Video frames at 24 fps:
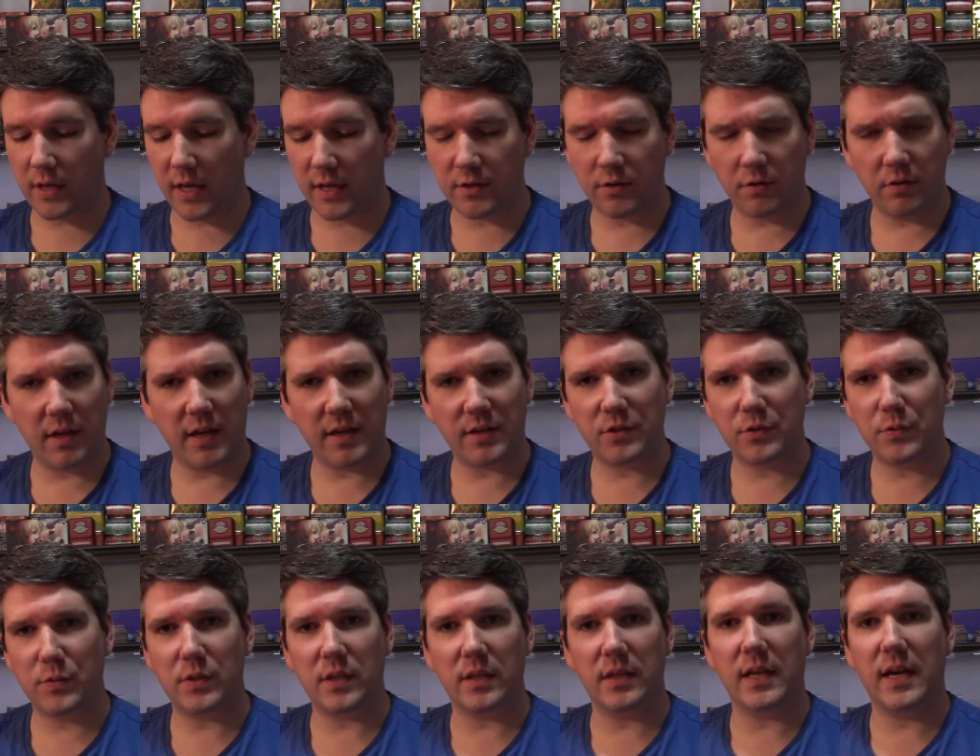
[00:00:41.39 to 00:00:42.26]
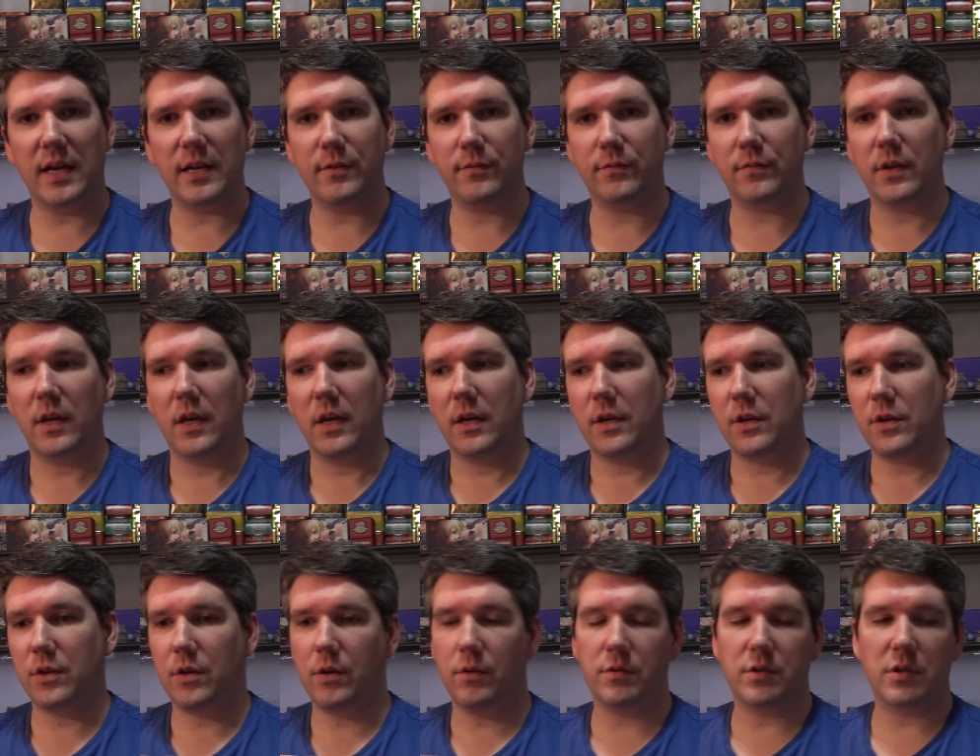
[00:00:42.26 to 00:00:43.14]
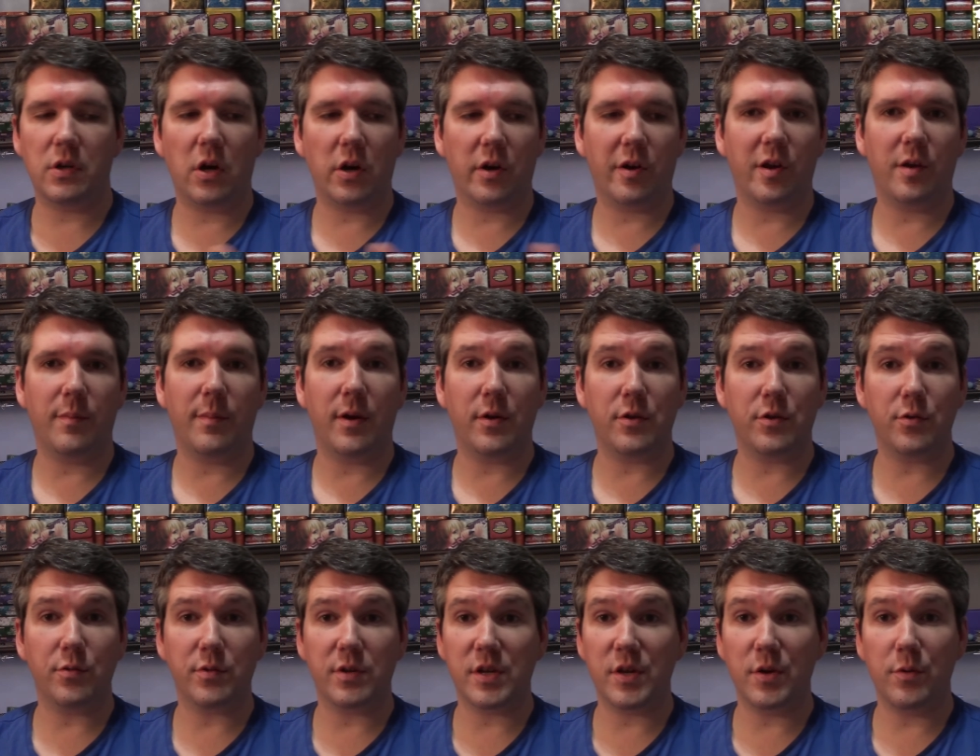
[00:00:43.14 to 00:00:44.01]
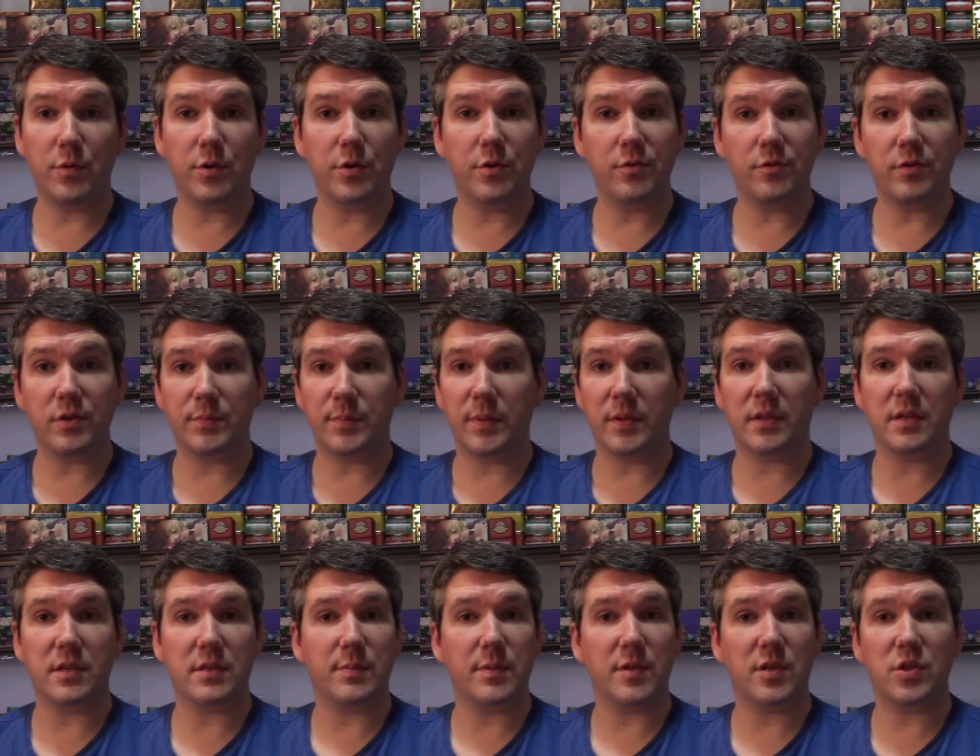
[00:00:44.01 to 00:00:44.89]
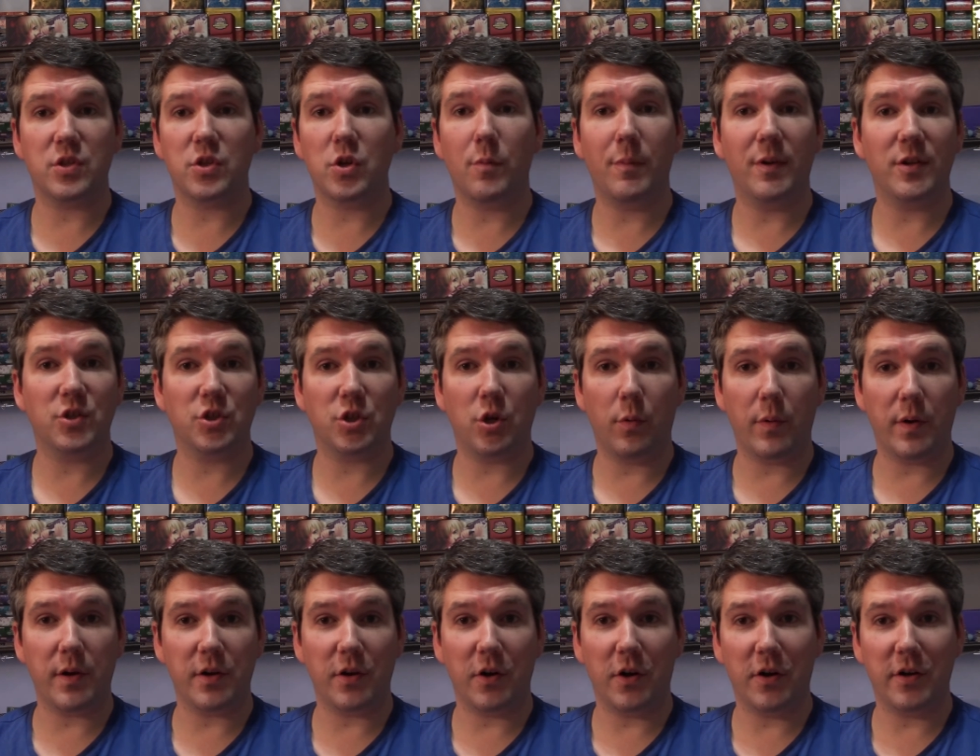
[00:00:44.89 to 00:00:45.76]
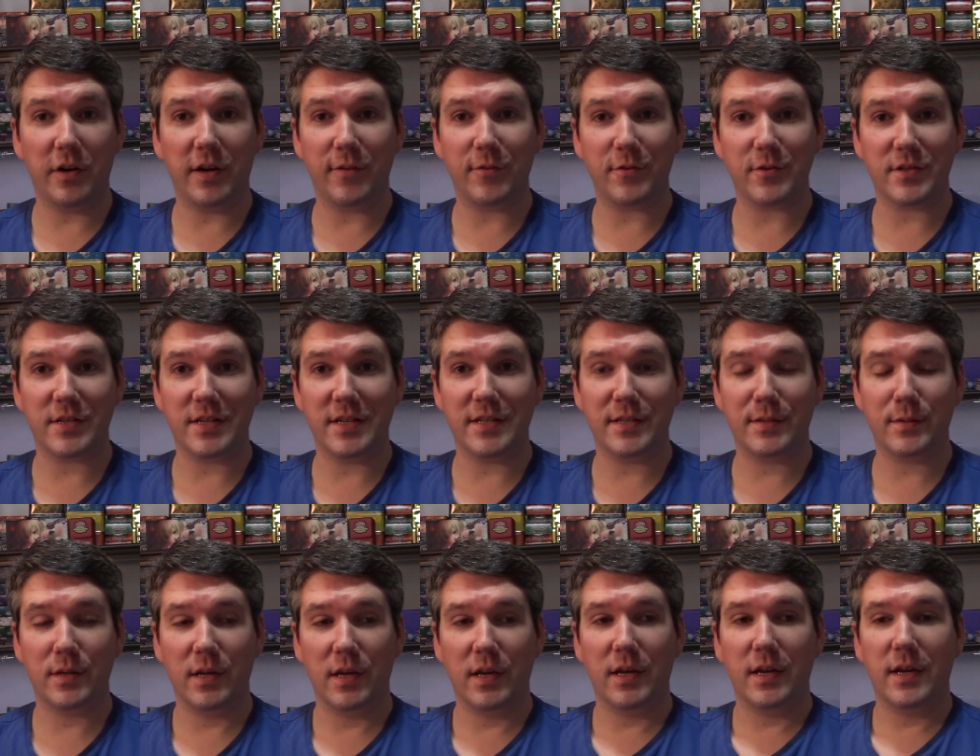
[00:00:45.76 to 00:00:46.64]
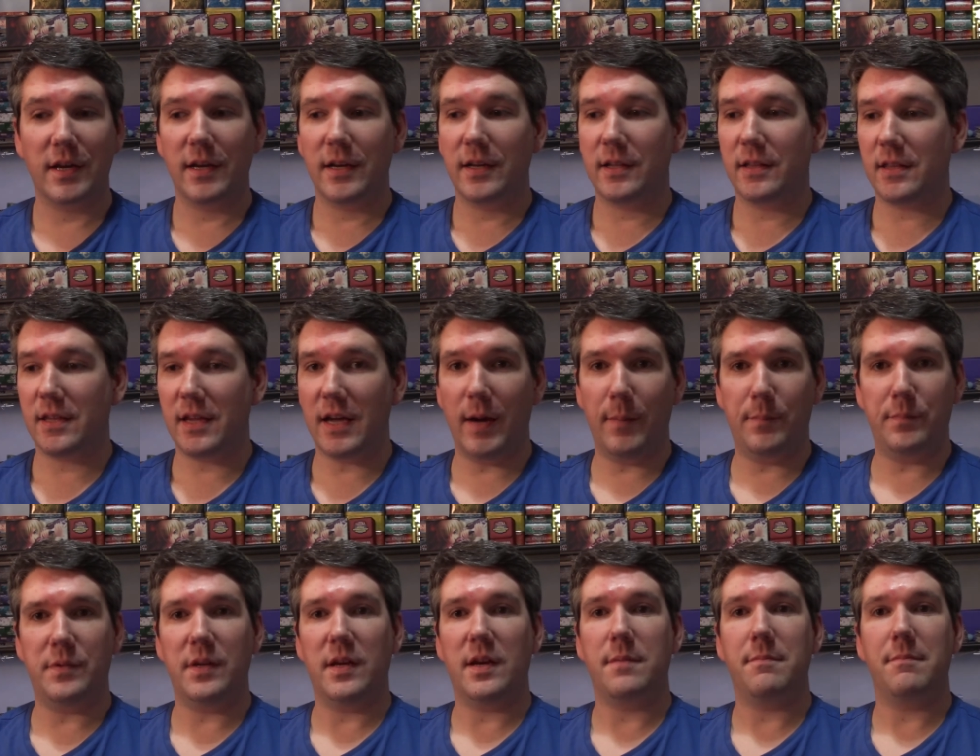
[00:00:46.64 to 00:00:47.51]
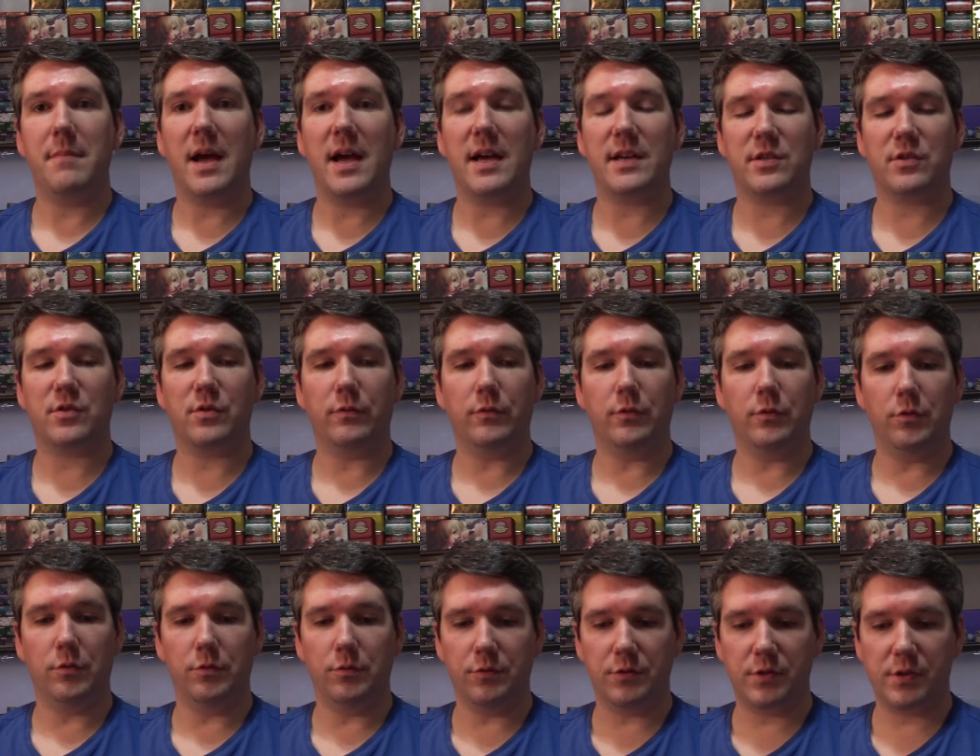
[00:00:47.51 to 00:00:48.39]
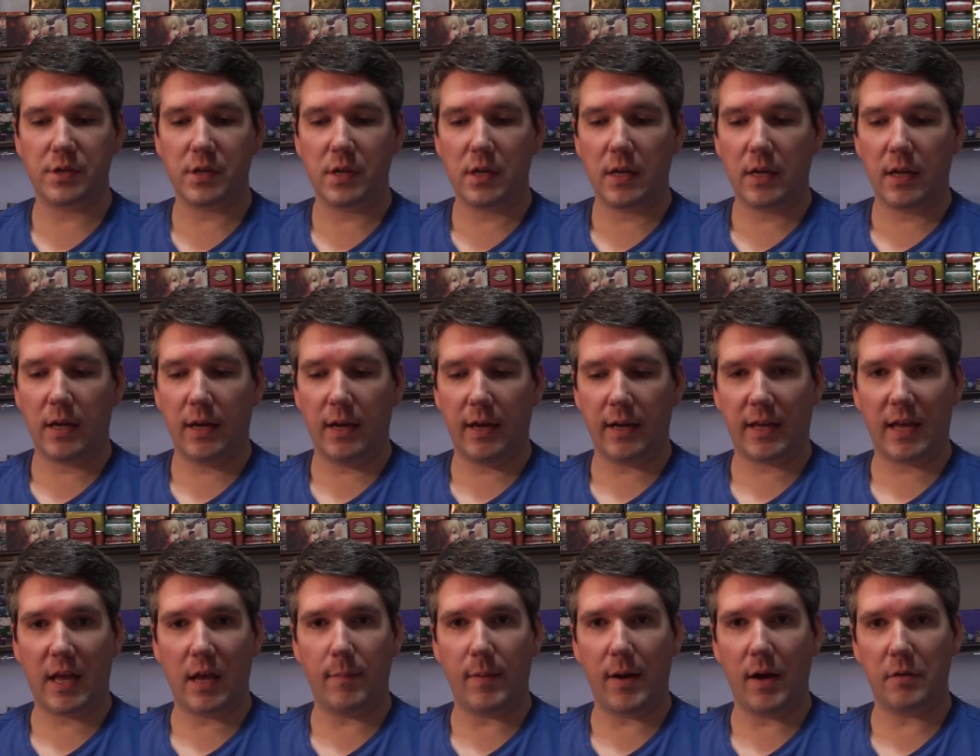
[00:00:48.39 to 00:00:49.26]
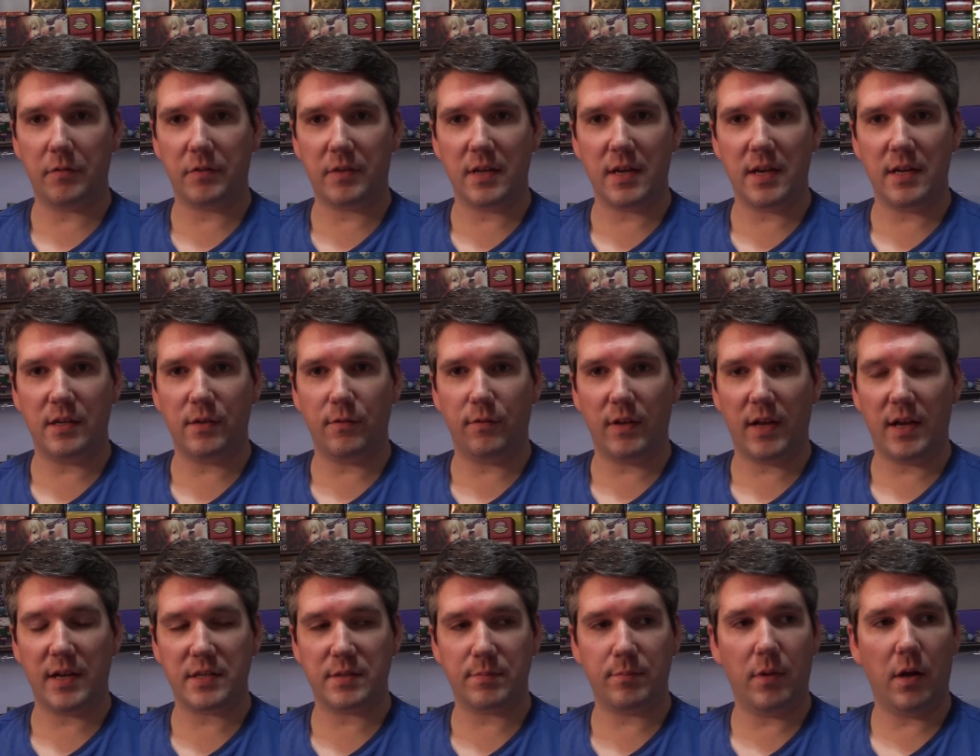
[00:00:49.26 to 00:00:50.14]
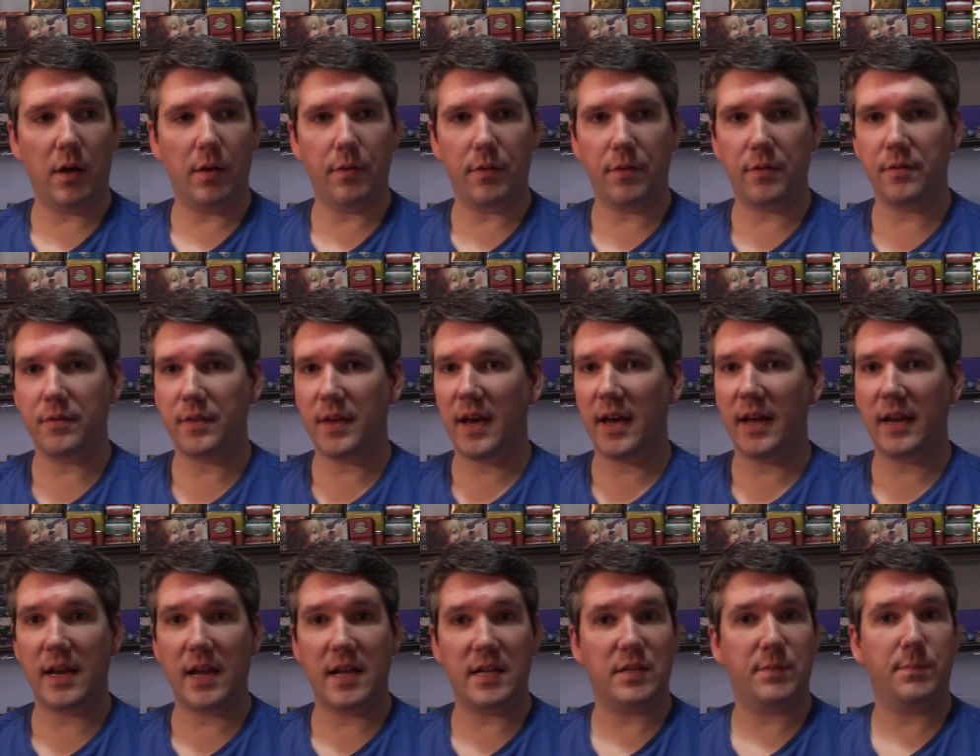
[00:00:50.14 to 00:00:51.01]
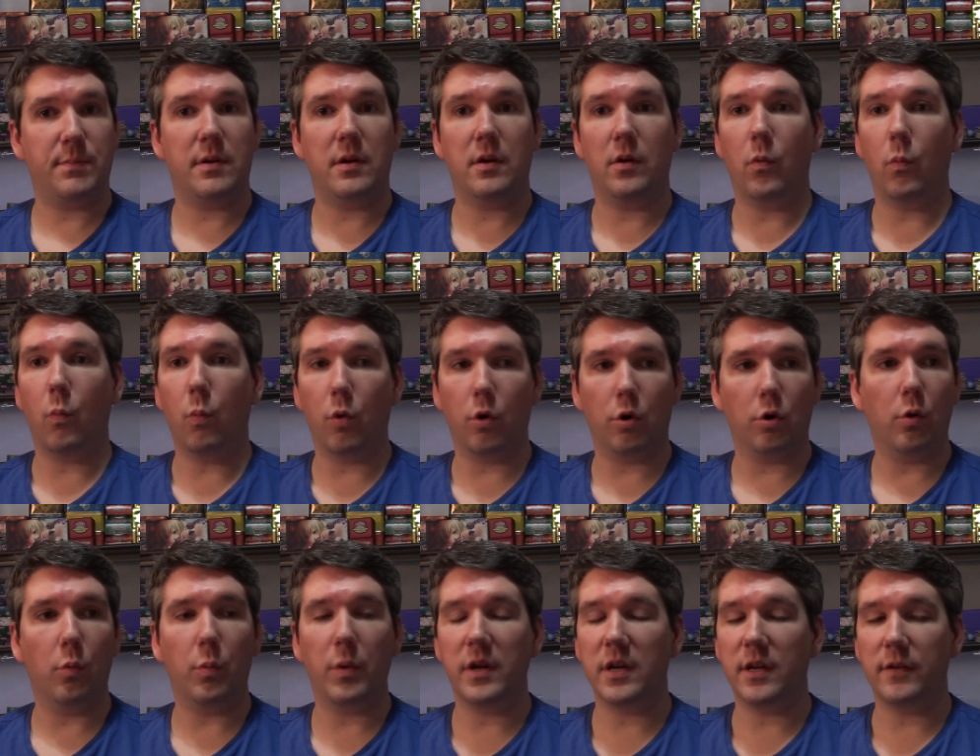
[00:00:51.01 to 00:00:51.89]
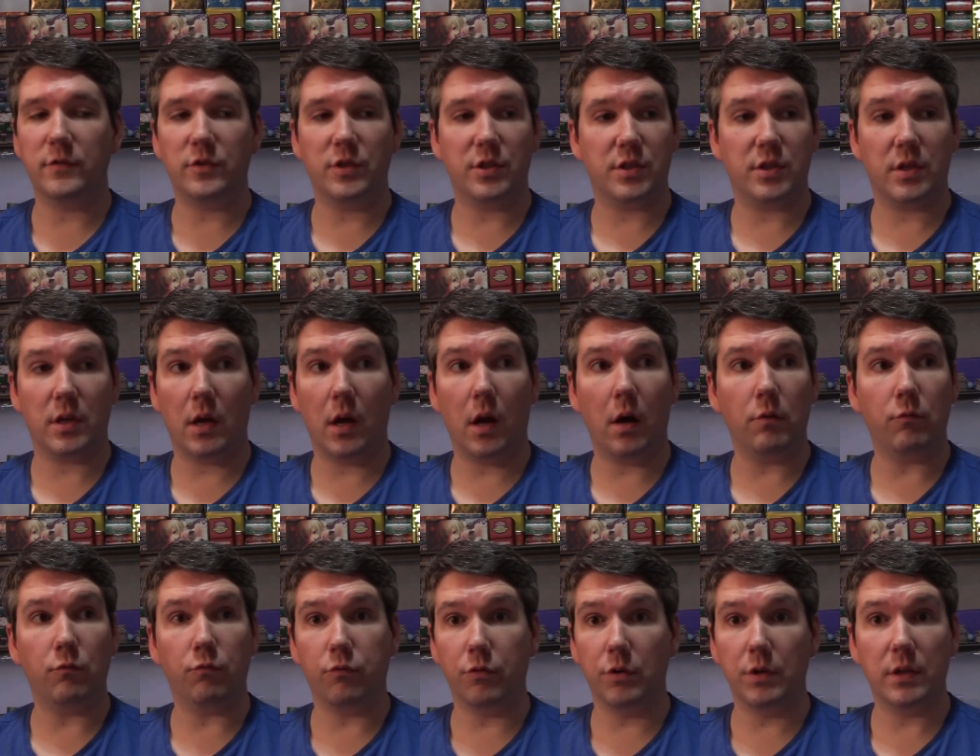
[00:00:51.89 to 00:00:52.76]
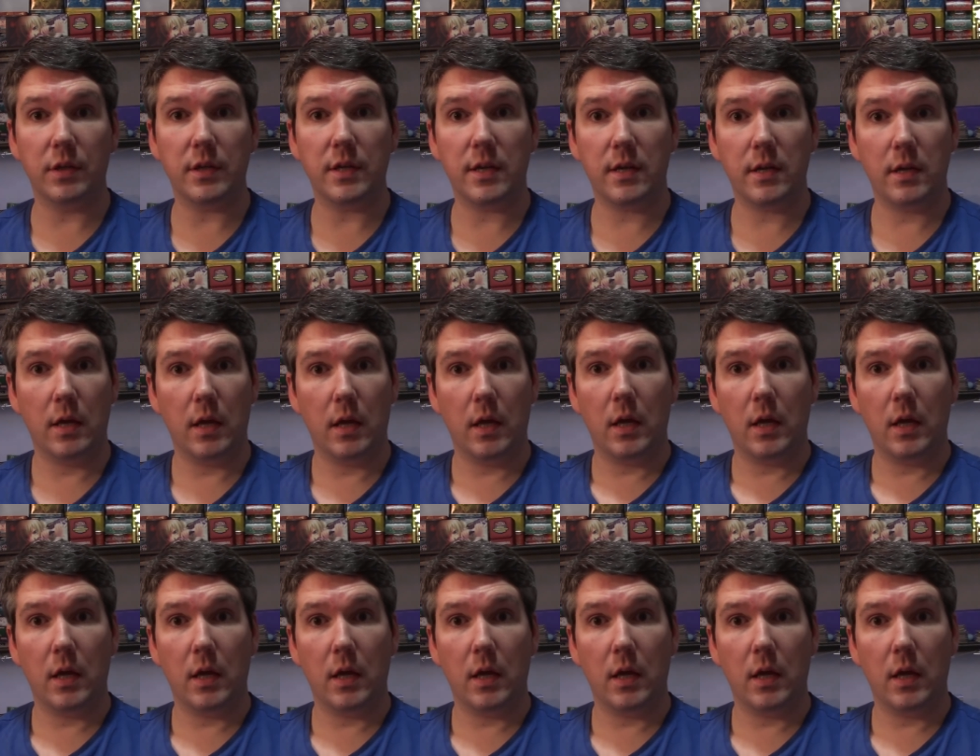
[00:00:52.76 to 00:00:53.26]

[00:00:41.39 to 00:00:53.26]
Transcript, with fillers: I don't like doing a lot of you know talking about Yu-Gi-Oh news, but there's been so much going on ever since the updated Master Rules uh, came out the end of last month that it's been a whirlwind of just really